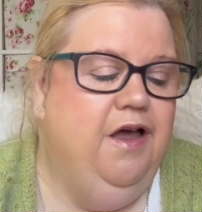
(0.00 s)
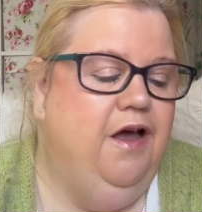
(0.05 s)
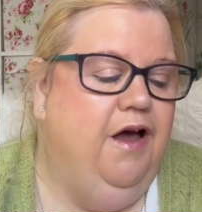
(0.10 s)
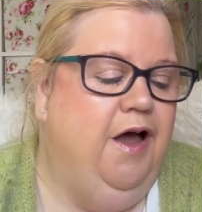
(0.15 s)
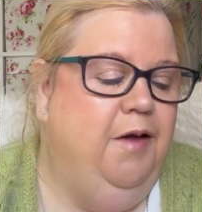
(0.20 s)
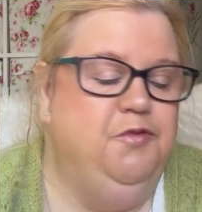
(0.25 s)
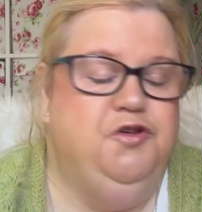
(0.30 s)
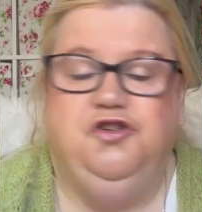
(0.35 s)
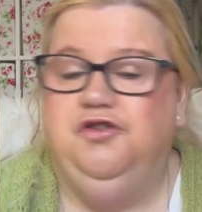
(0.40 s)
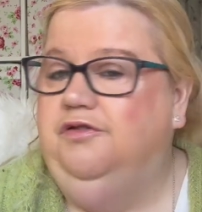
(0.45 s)

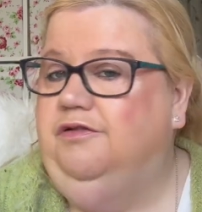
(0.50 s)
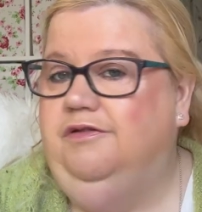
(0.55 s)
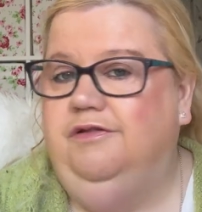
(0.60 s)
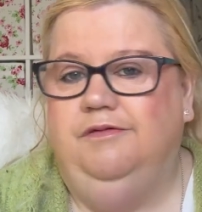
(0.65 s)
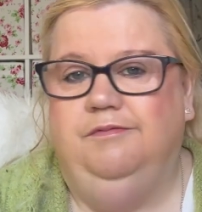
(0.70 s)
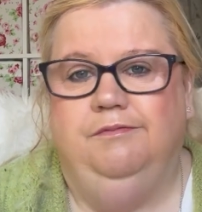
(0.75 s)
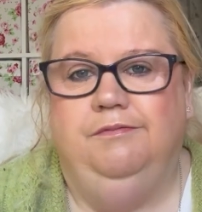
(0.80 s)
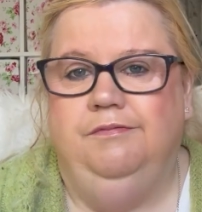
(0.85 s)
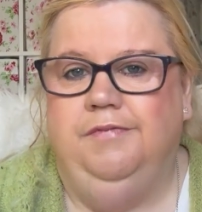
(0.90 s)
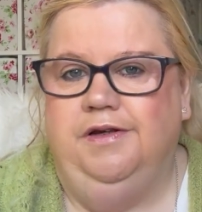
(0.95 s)
I'm
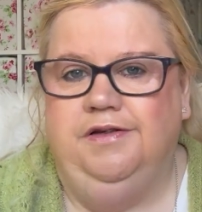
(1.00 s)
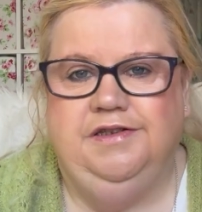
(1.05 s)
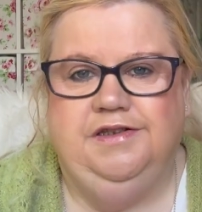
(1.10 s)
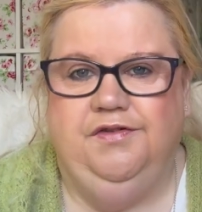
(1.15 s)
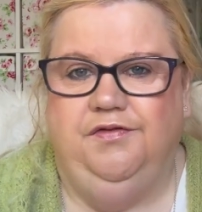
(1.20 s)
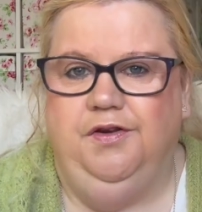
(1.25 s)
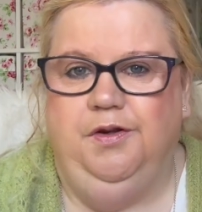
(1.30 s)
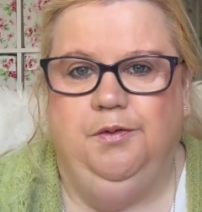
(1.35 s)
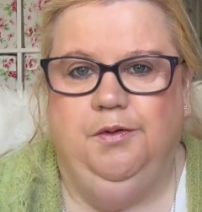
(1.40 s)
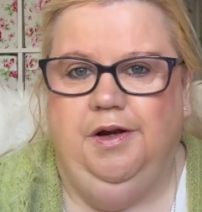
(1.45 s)
sure most
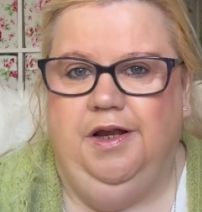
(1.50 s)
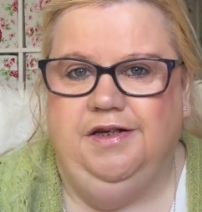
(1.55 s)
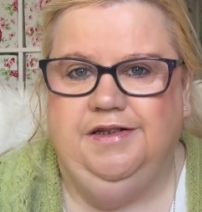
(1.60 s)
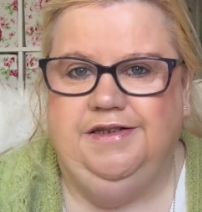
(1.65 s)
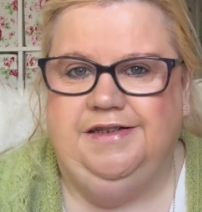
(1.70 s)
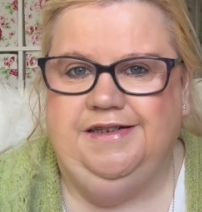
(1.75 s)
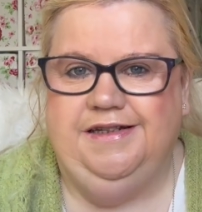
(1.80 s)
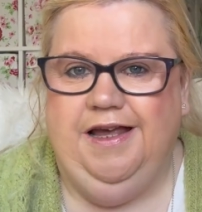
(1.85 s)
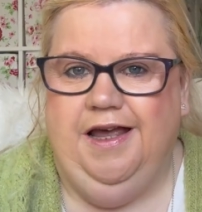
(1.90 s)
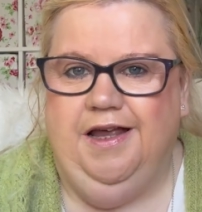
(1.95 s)
of you will
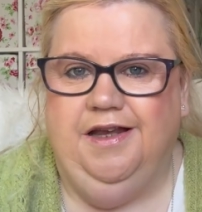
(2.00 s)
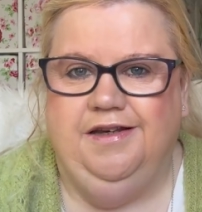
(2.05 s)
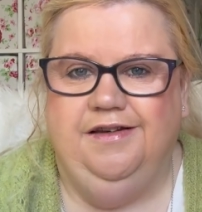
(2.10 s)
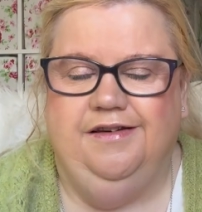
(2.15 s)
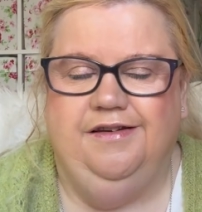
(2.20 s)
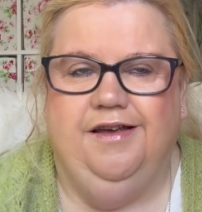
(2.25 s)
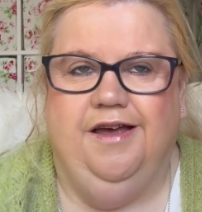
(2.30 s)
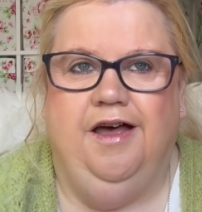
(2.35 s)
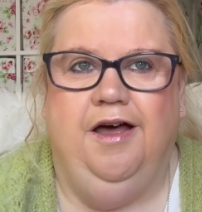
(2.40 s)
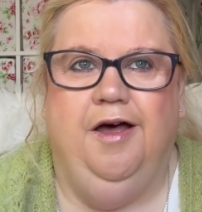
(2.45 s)

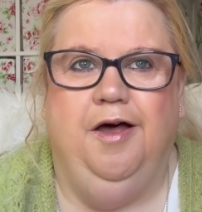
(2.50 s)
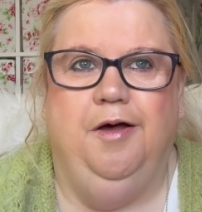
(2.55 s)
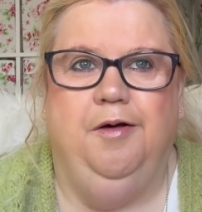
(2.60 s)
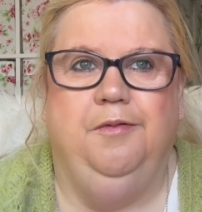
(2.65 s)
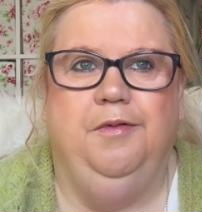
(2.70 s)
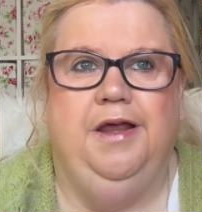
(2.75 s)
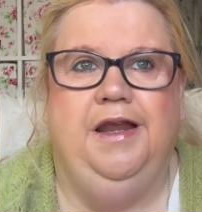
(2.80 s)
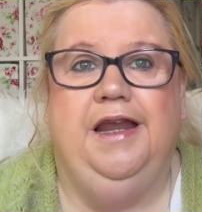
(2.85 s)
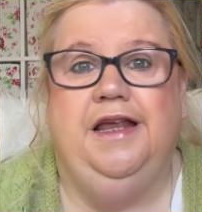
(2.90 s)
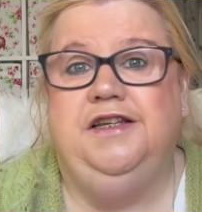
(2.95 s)
understand,
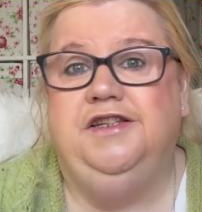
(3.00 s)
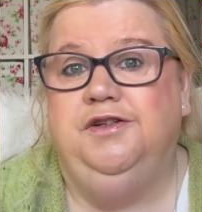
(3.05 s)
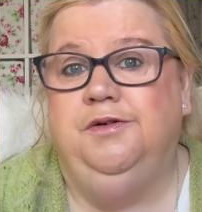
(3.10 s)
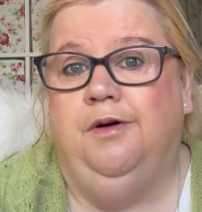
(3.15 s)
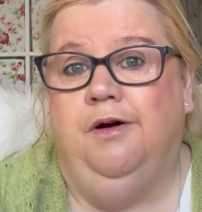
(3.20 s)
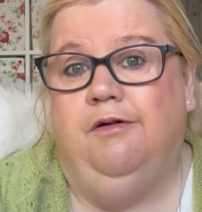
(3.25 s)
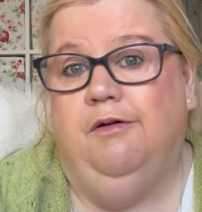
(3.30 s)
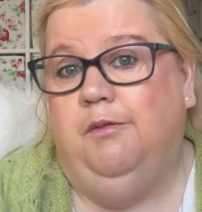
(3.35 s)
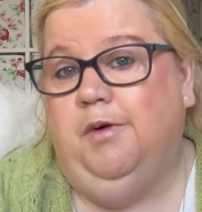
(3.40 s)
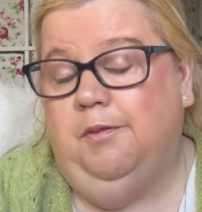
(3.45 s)
unless you
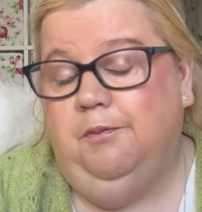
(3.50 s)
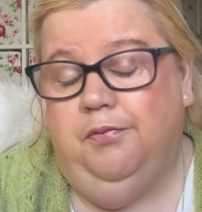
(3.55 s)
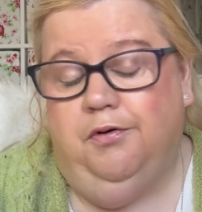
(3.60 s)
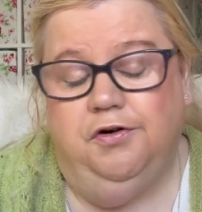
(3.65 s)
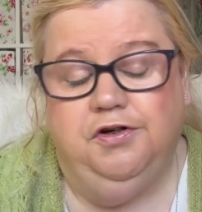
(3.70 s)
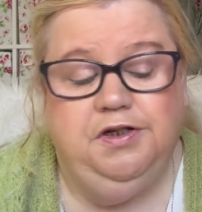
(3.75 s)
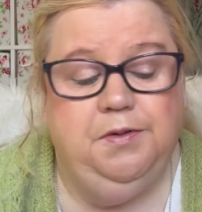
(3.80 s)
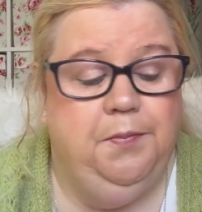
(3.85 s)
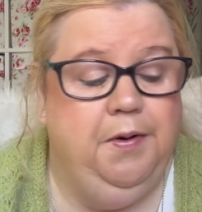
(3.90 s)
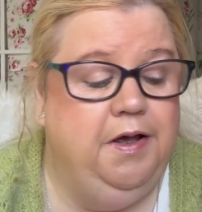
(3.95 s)
are a one
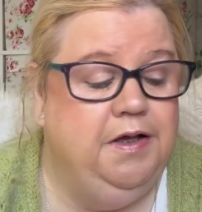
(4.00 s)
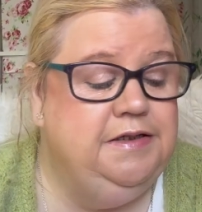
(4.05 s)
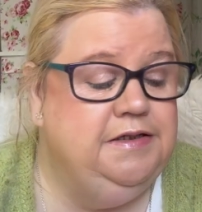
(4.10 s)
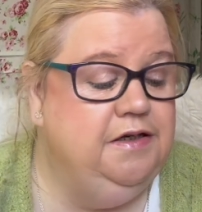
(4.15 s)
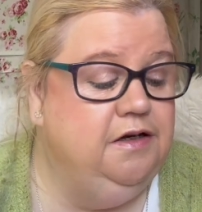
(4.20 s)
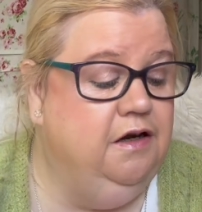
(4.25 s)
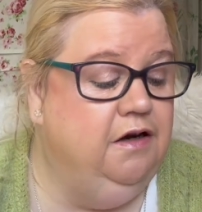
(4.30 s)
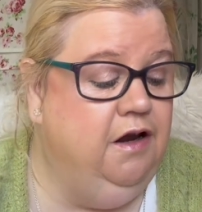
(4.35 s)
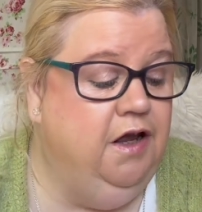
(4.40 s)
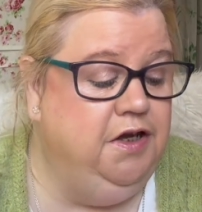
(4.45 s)
project
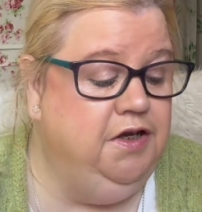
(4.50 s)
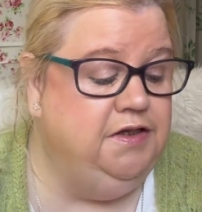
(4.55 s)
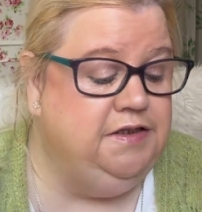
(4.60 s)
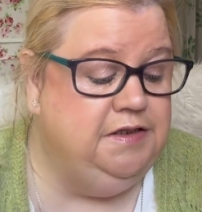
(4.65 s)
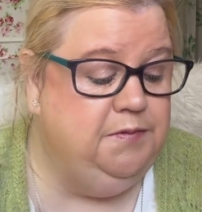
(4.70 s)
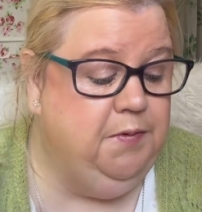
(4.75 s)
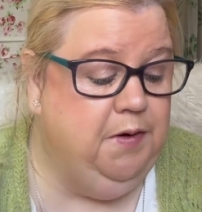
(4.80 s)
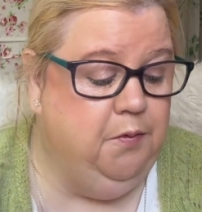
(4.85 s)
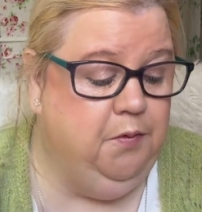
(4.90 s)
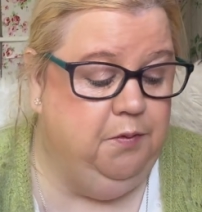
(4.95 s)
person, and I used
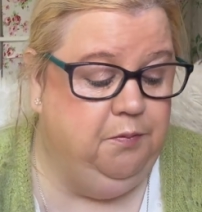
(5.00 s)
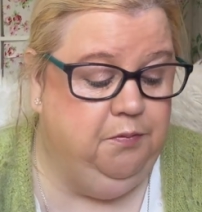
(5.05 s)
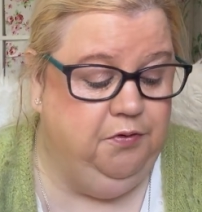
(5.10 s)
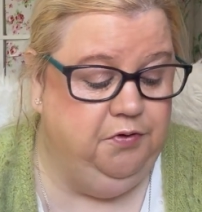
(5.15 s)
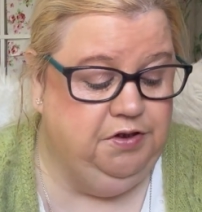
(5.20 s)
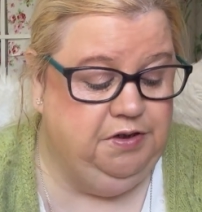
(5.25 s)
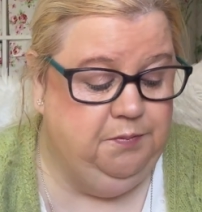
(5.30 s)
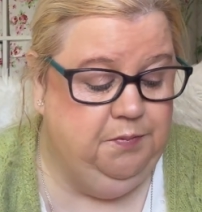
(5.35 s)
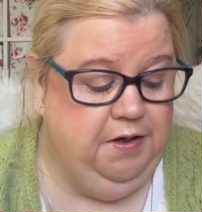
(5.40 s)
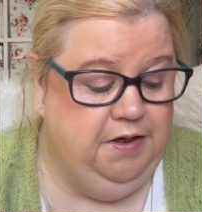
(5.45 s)
to be a one
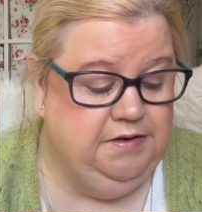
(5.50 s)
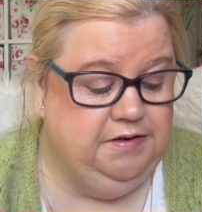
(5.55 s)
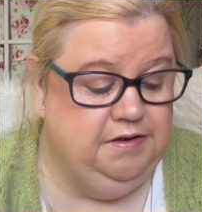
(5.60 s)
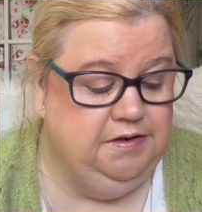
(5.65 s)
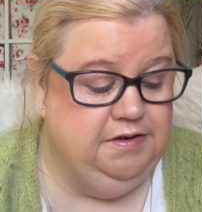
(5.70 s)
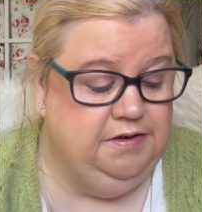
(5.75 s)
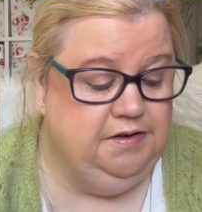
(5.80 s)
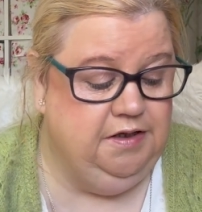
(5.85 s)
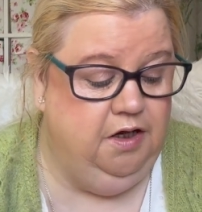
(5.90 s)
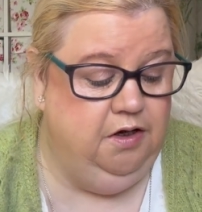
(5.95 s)
project
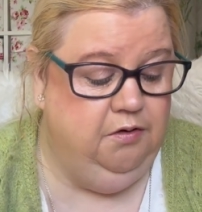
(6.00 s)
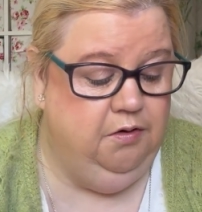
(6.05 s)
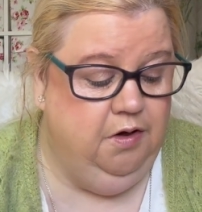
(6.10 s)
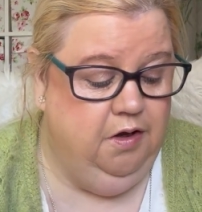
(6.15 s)
person, so